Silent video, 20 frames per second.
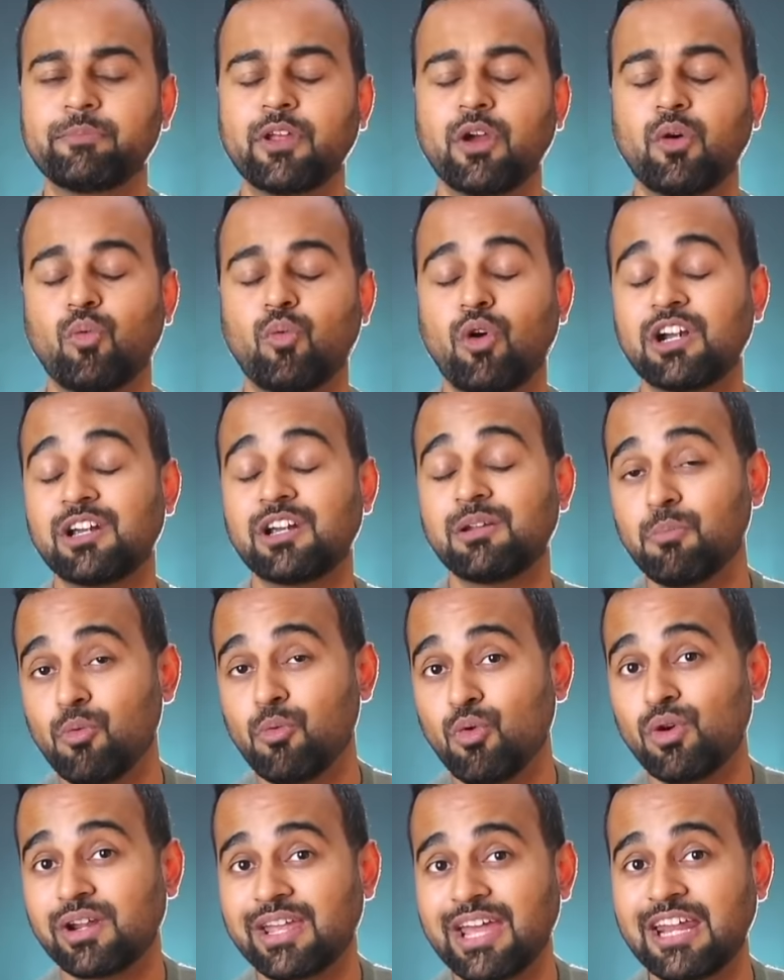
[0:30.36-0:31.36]
what
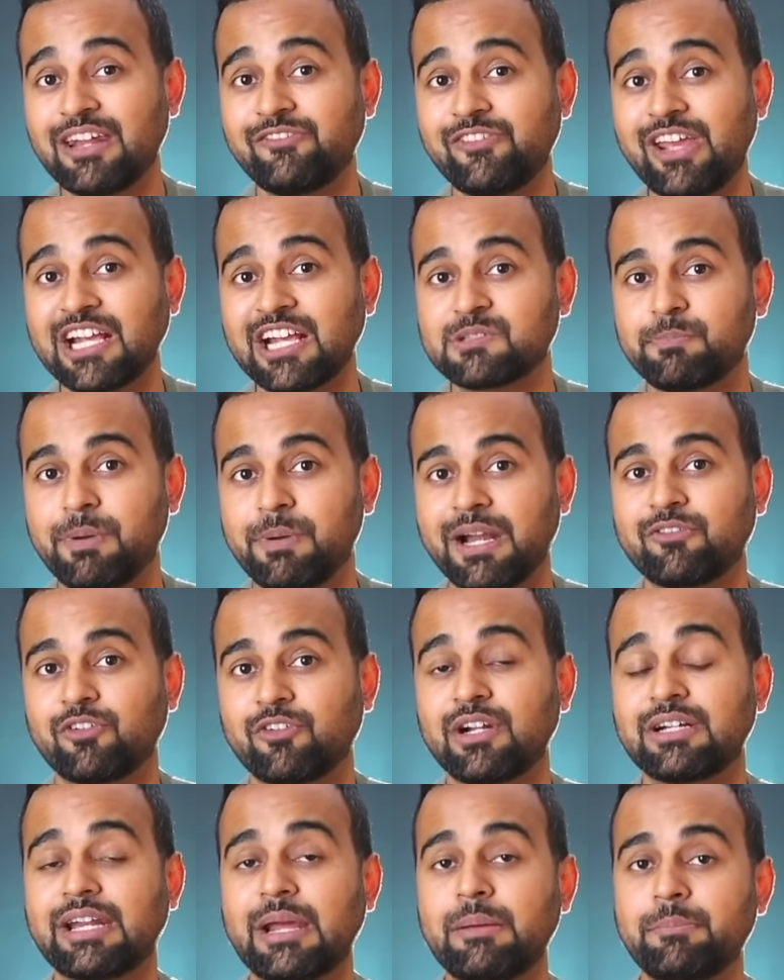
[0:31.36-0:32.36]
more can we expect for
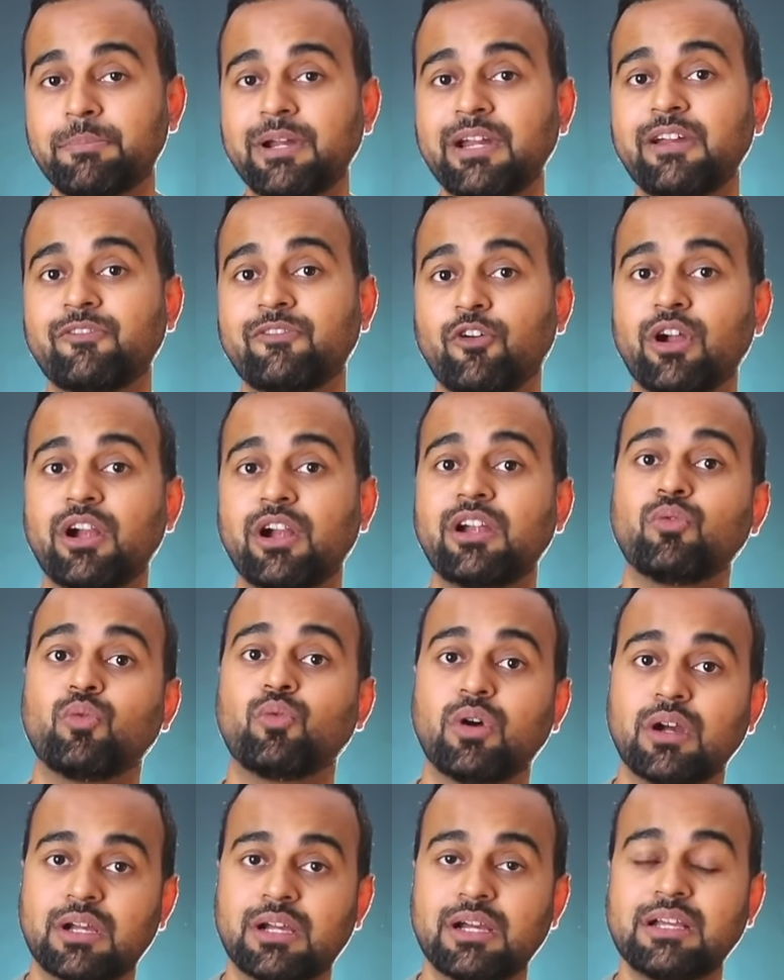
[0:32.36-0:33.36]
the temporary foreign
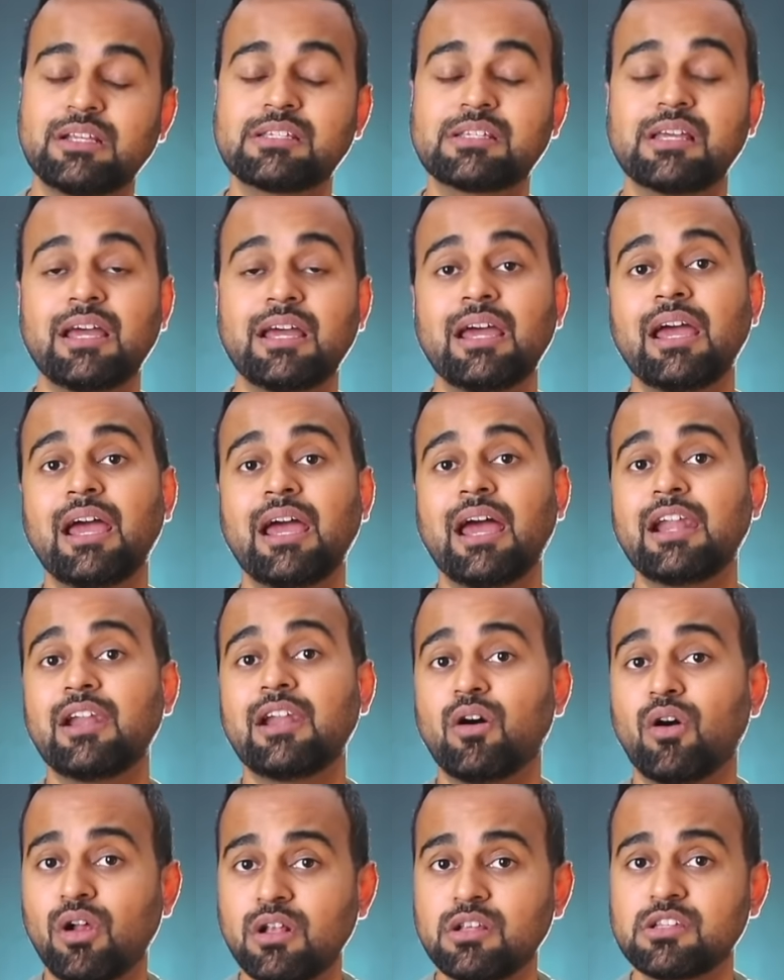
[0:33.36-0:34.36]
workers, and
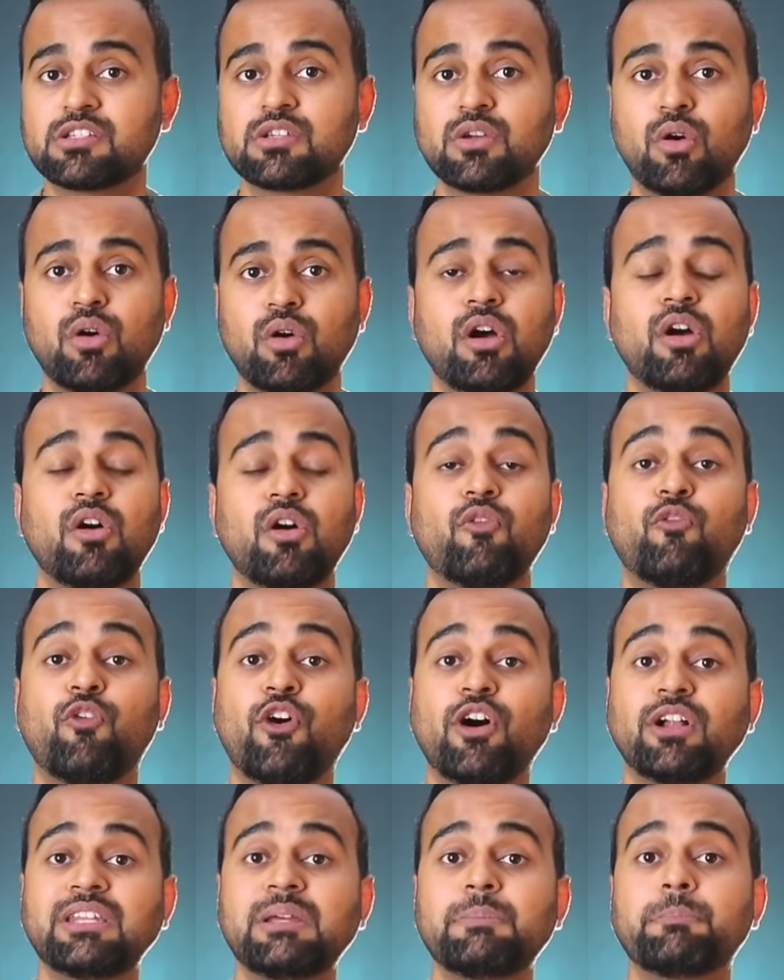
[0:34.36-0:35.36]
also
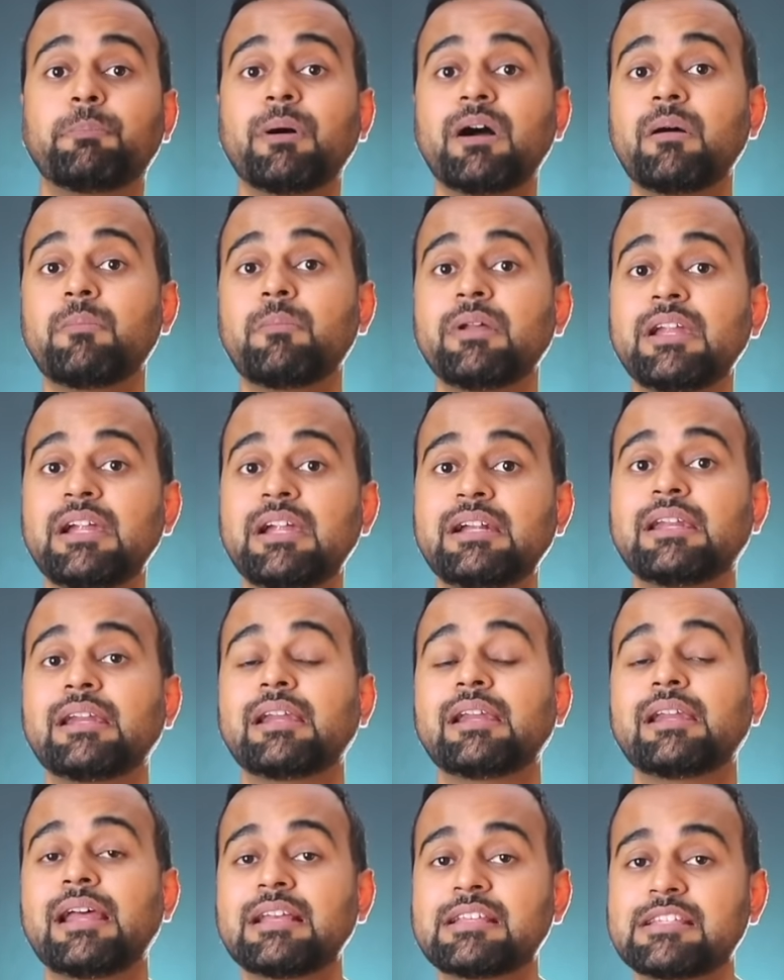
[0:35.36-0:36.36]
for the permanent
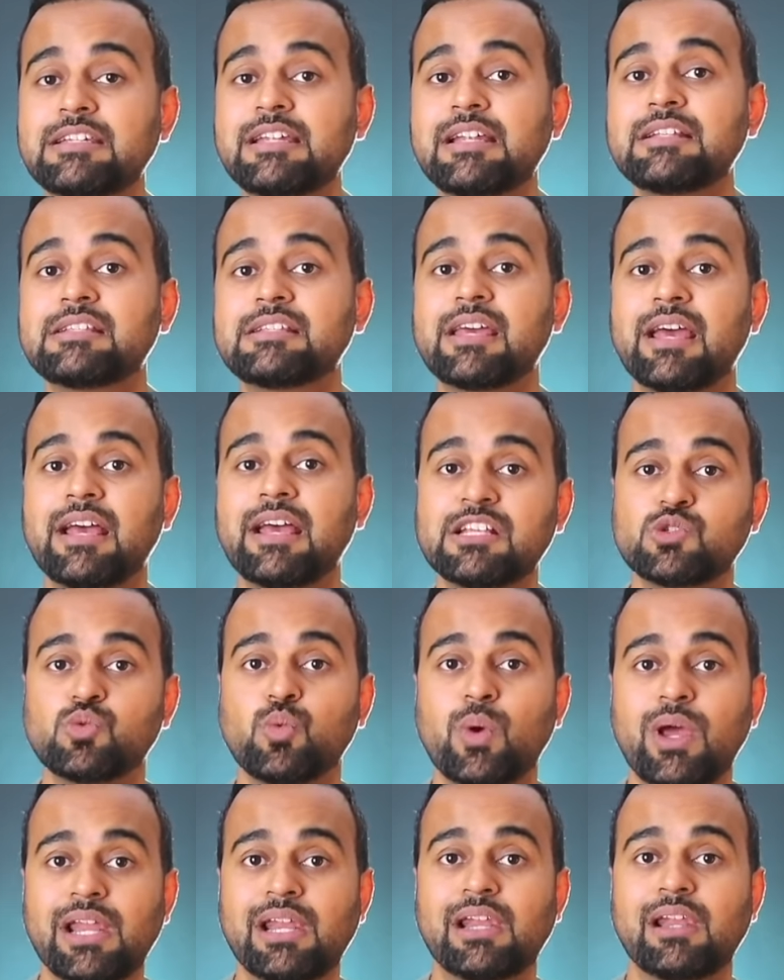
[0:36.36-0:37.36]
residents as
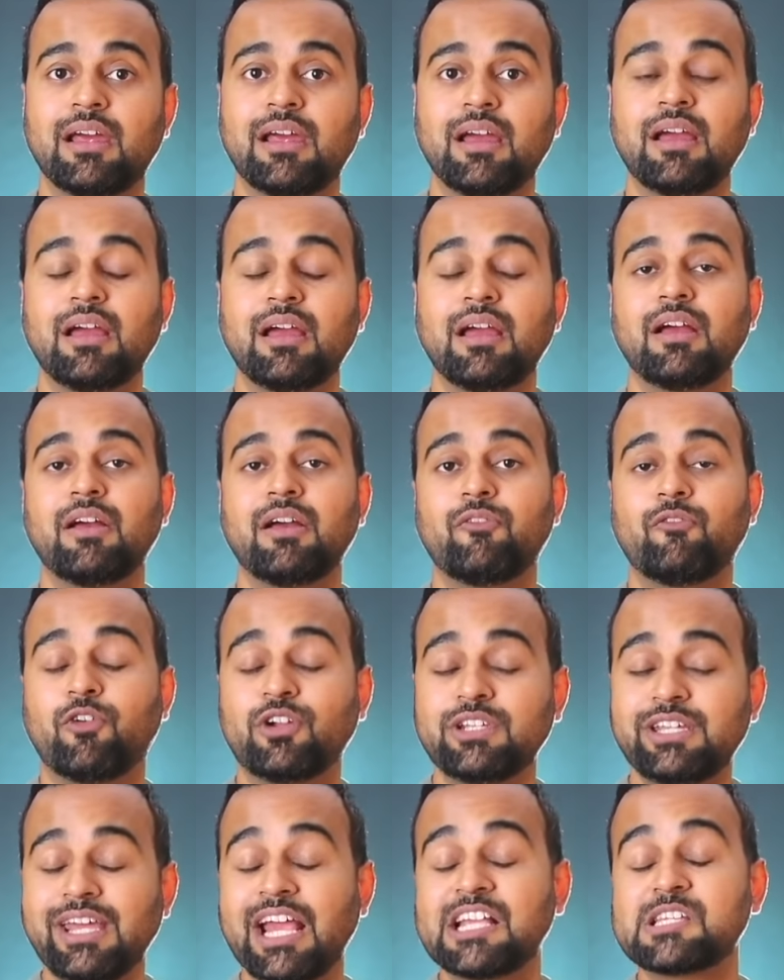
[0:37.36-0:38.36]
well. For
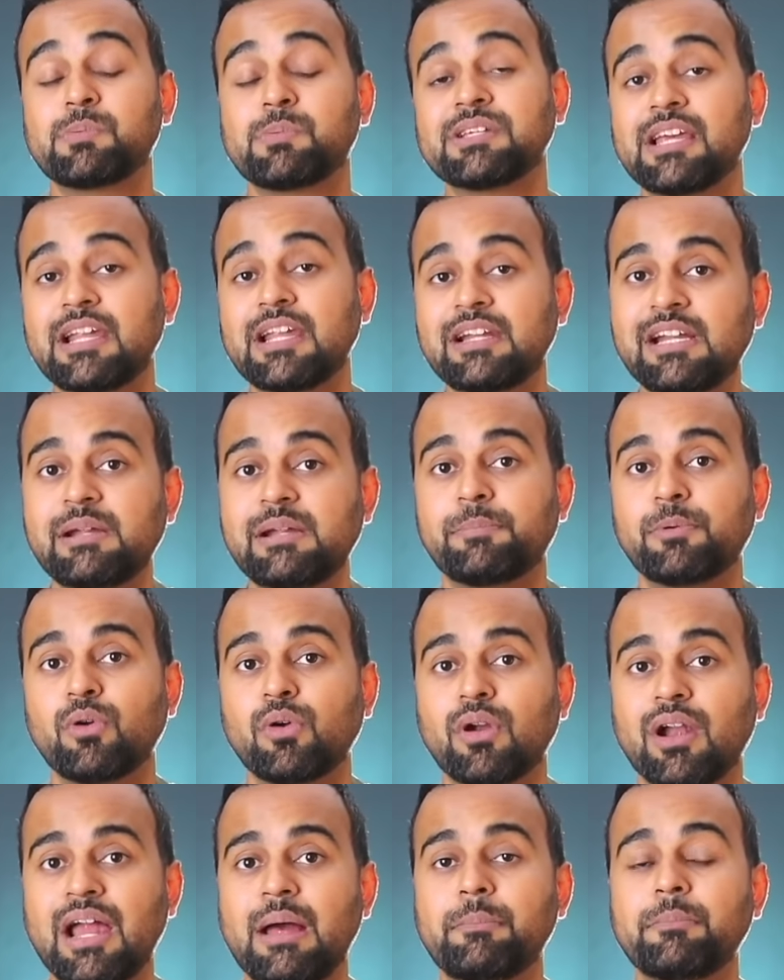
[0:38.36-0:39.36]
the Express Entry
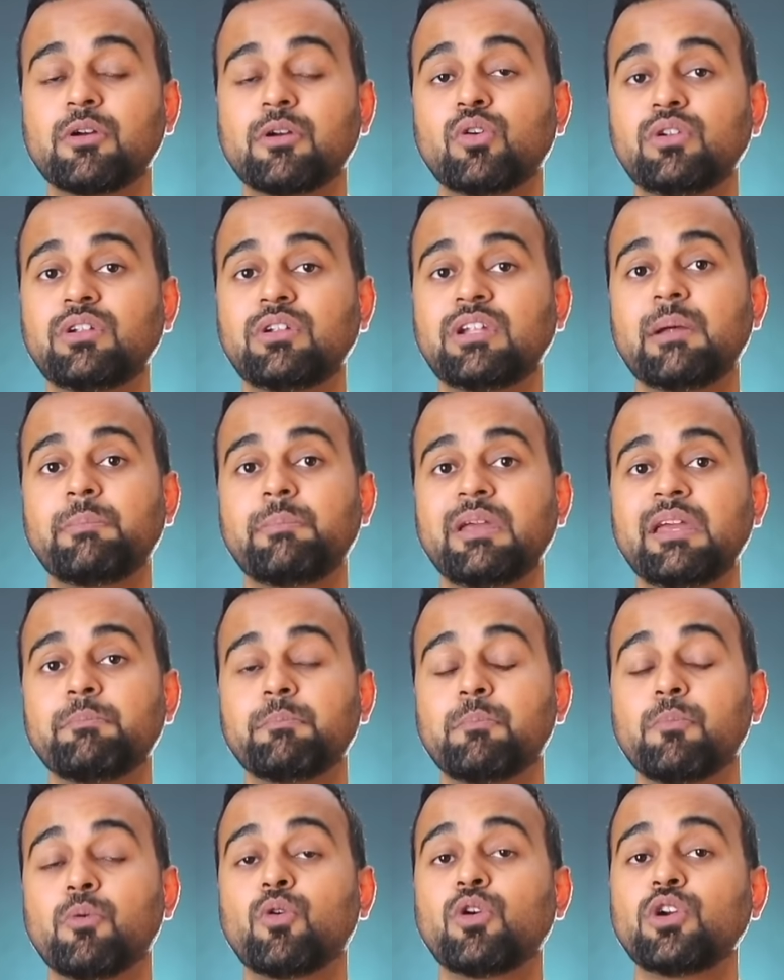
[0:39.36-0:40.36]
program, could there be
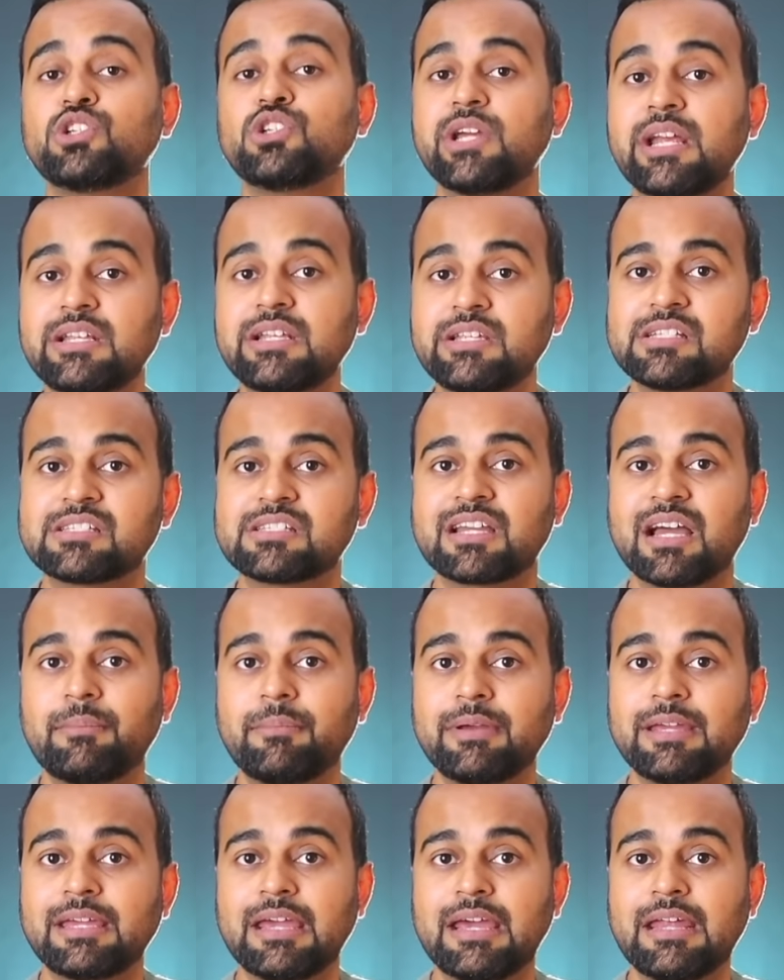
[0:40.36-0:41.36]
more changes
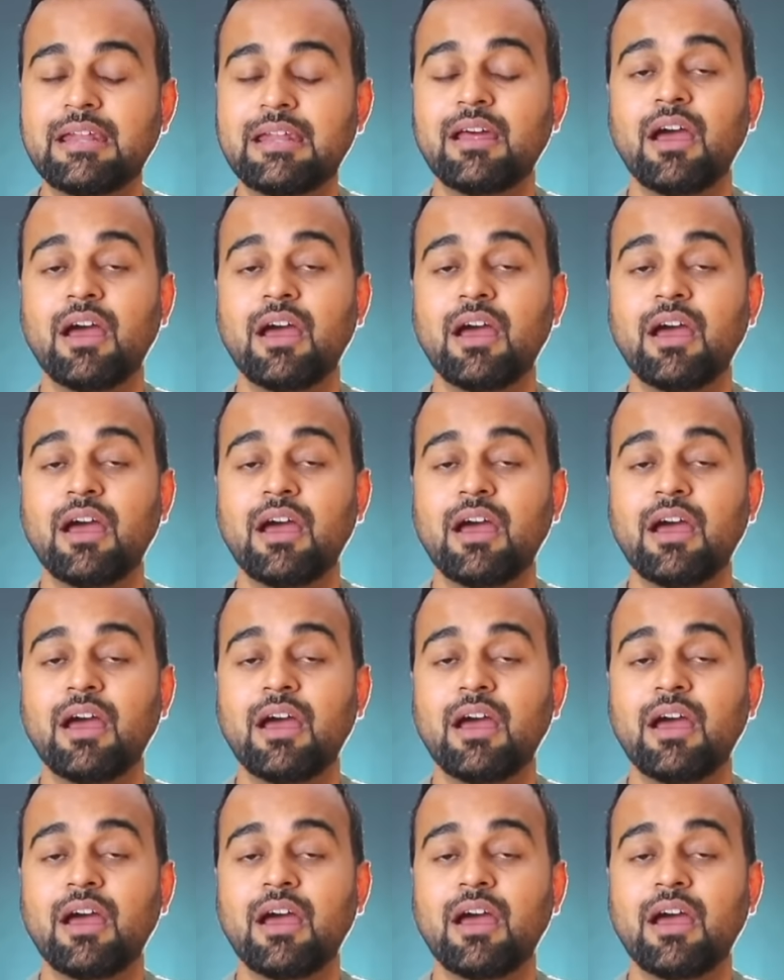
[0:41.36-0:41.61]
coming in?